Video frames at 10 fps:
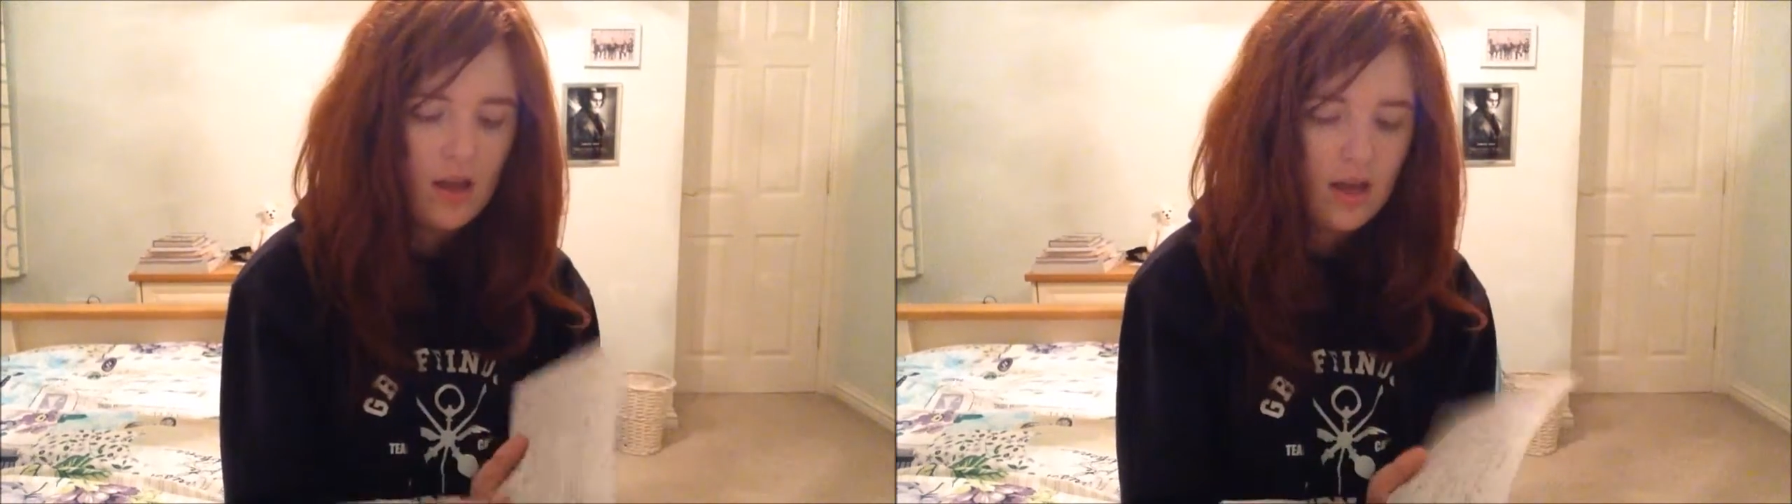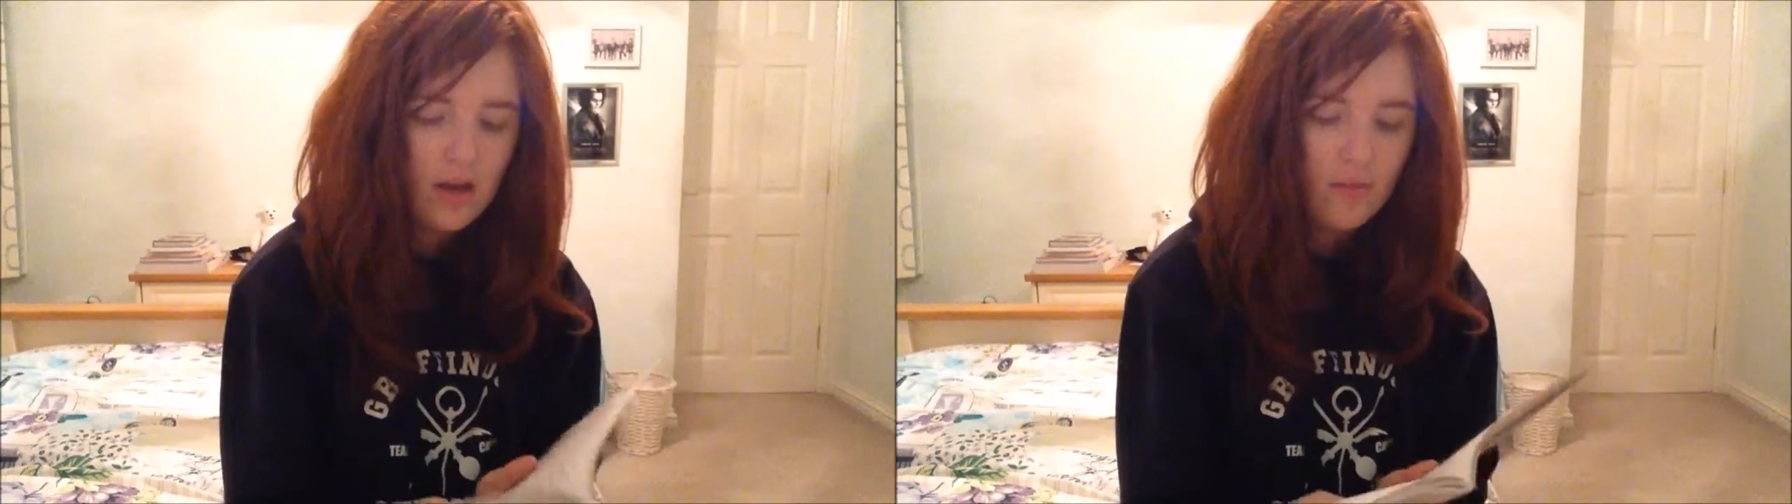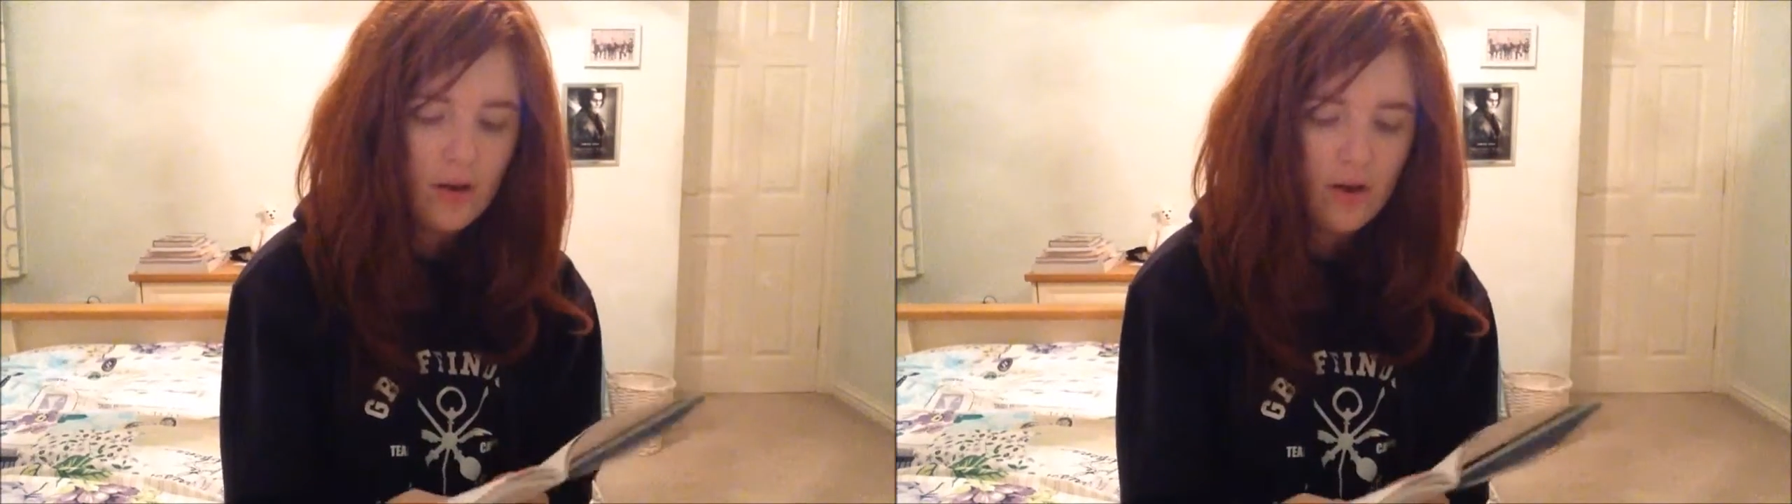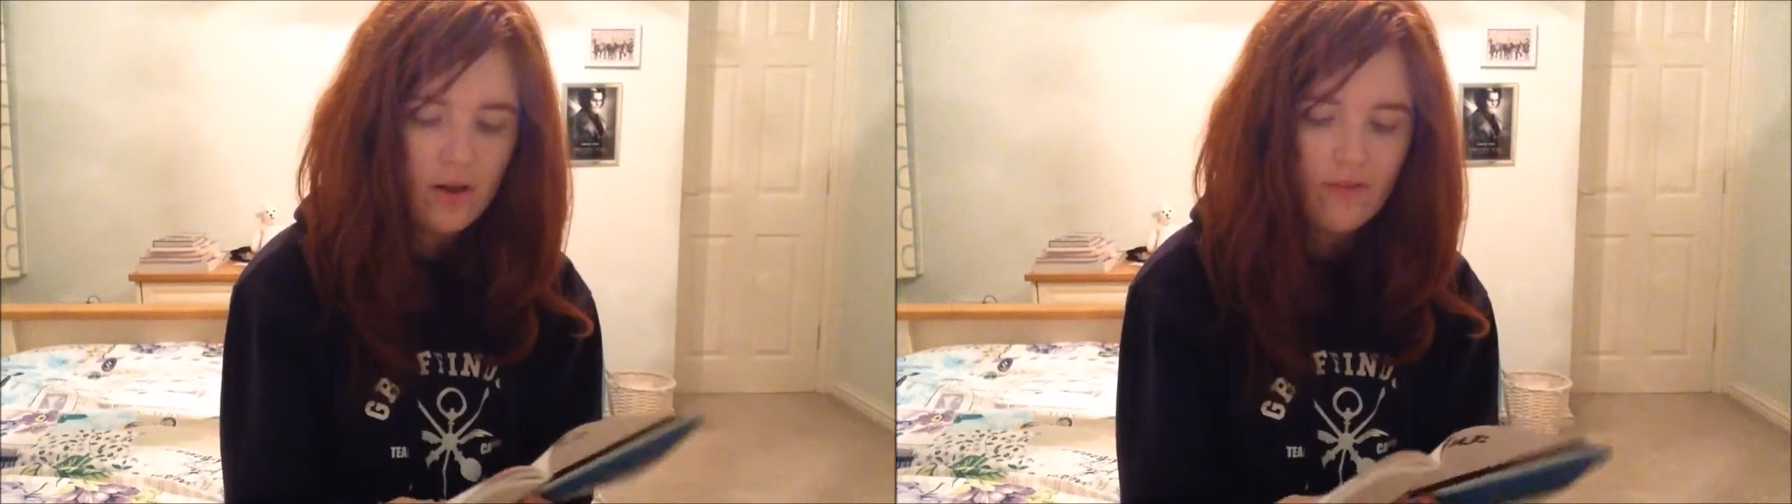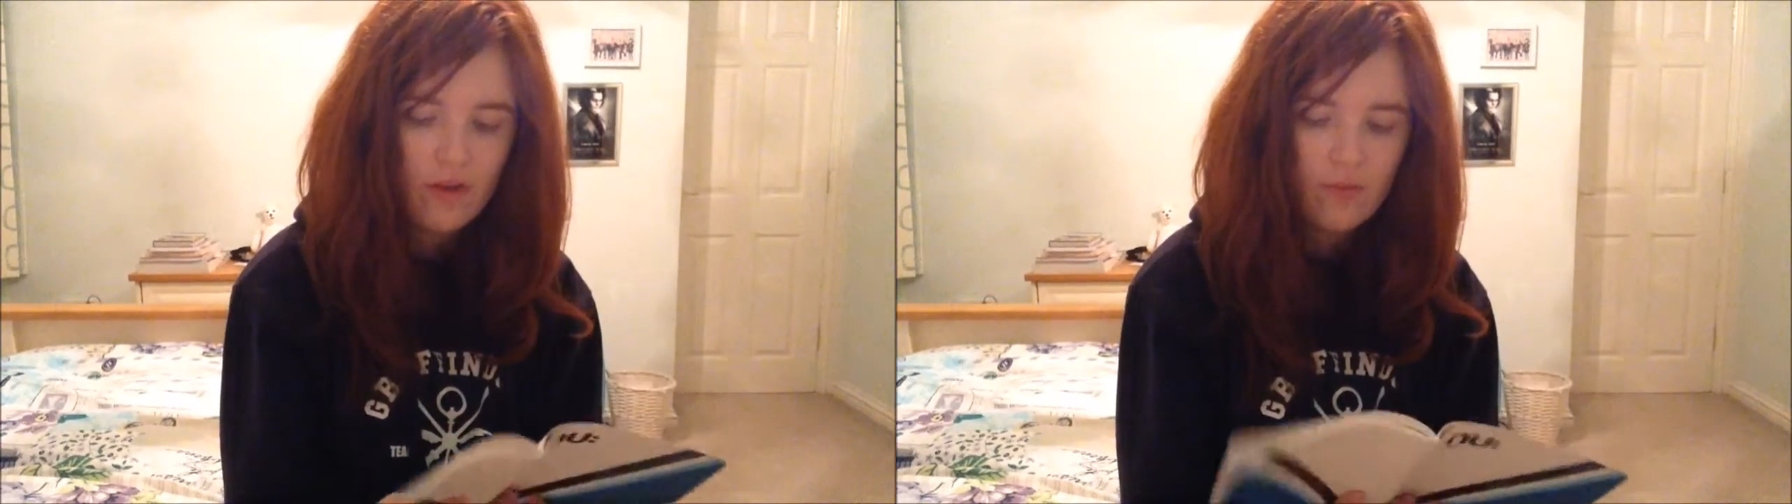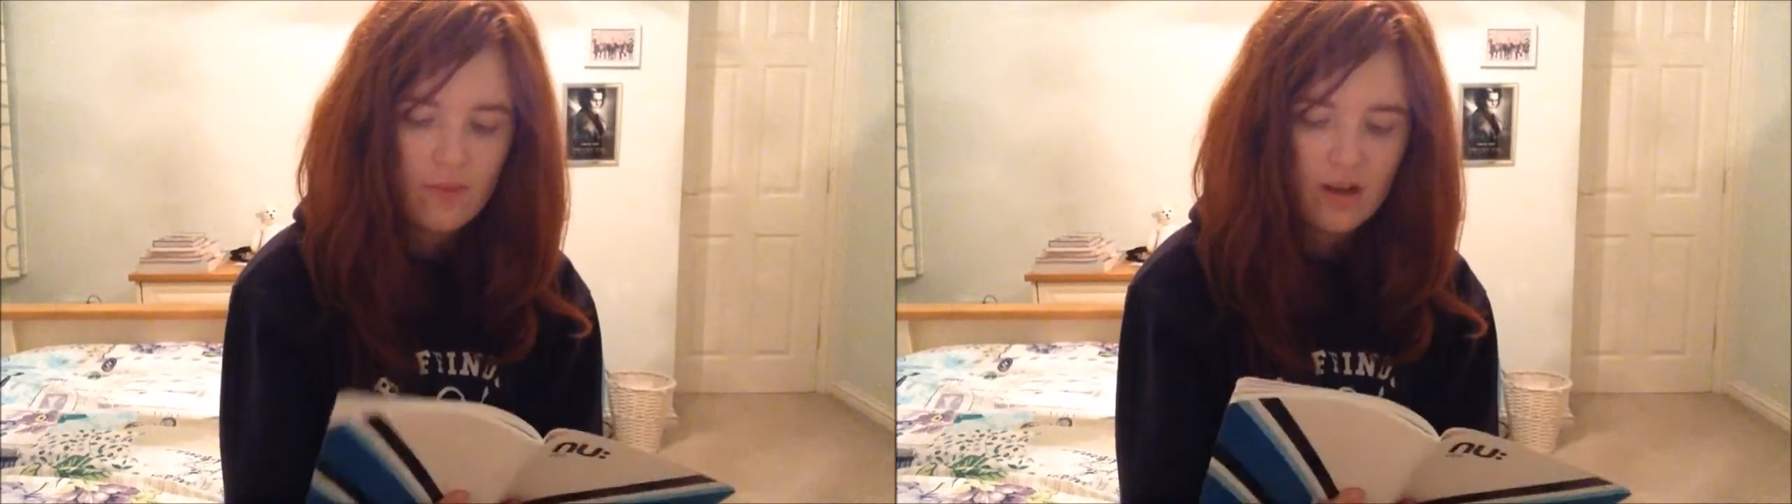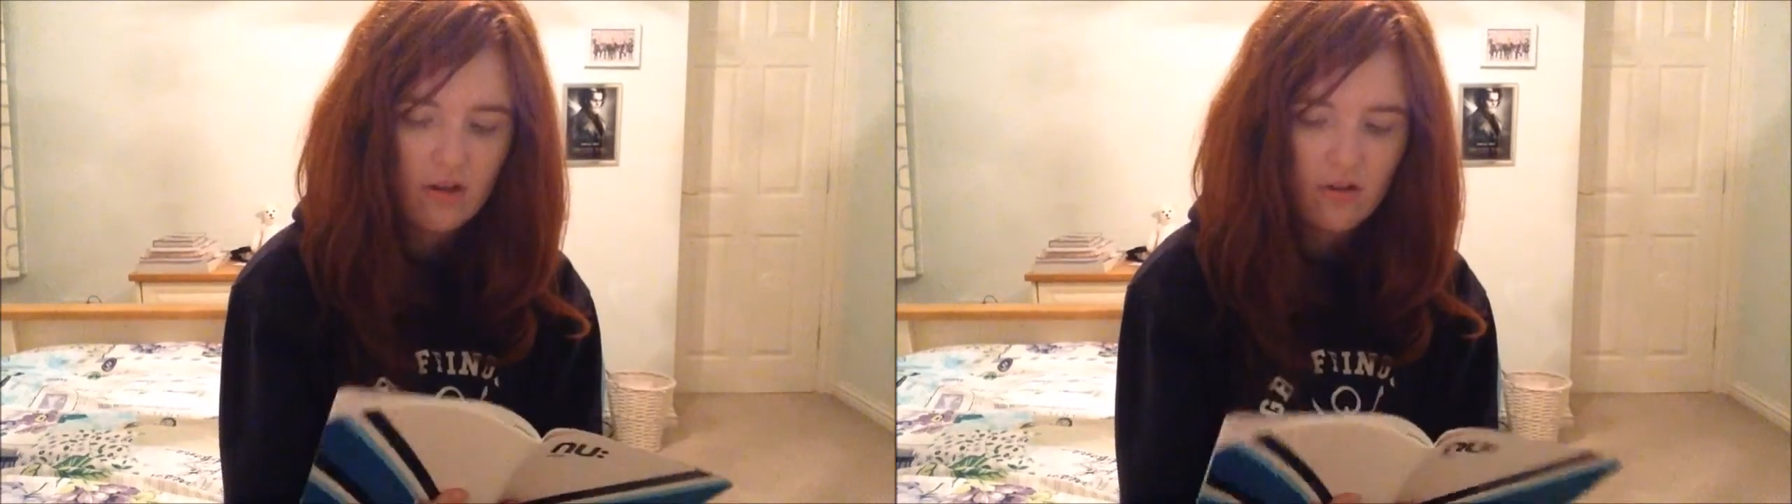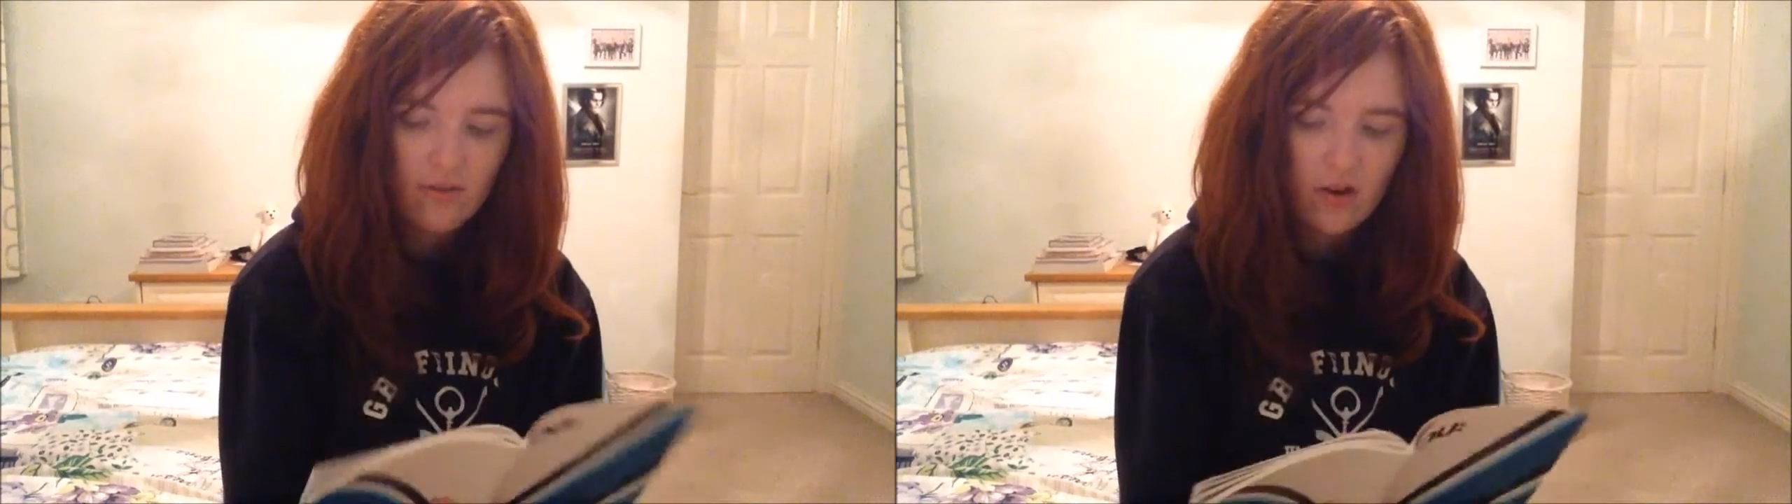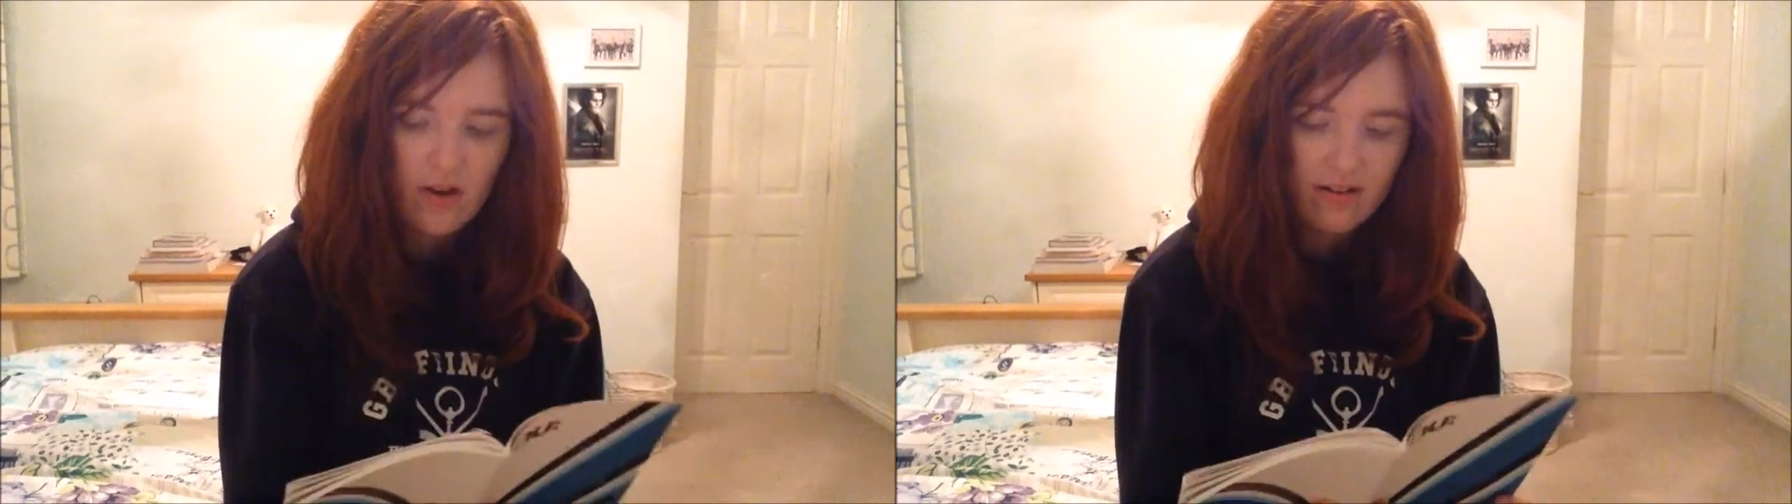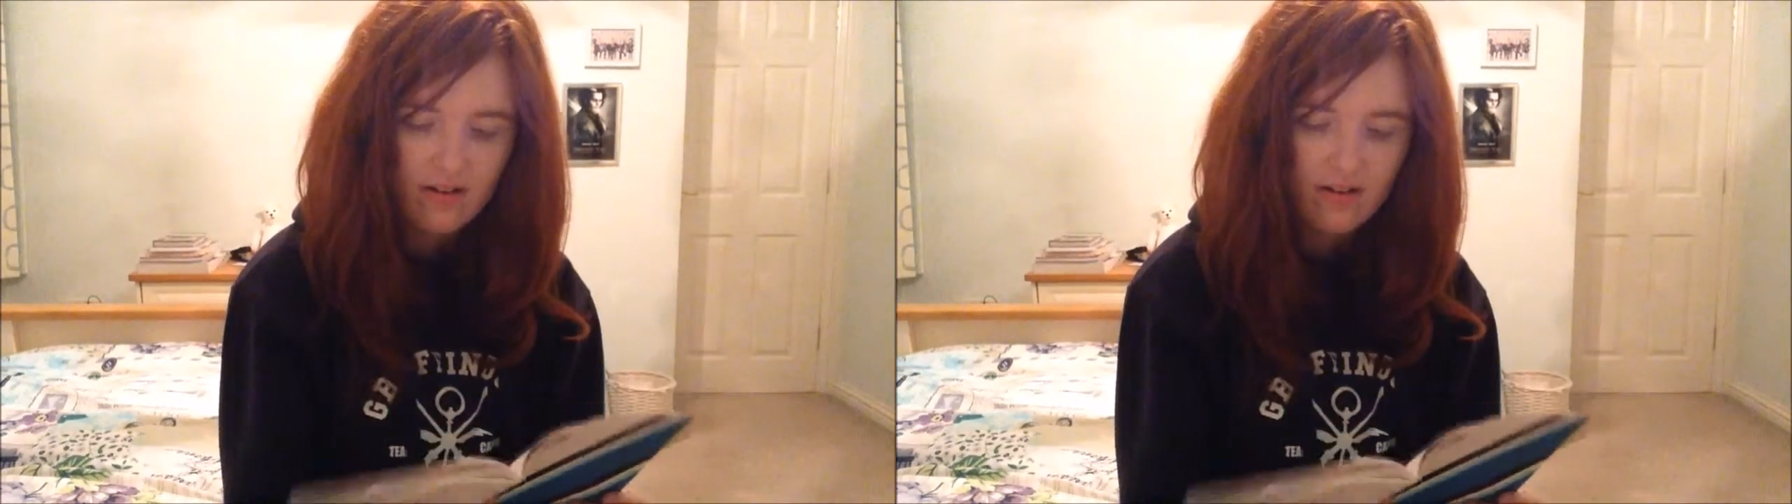If you make use of your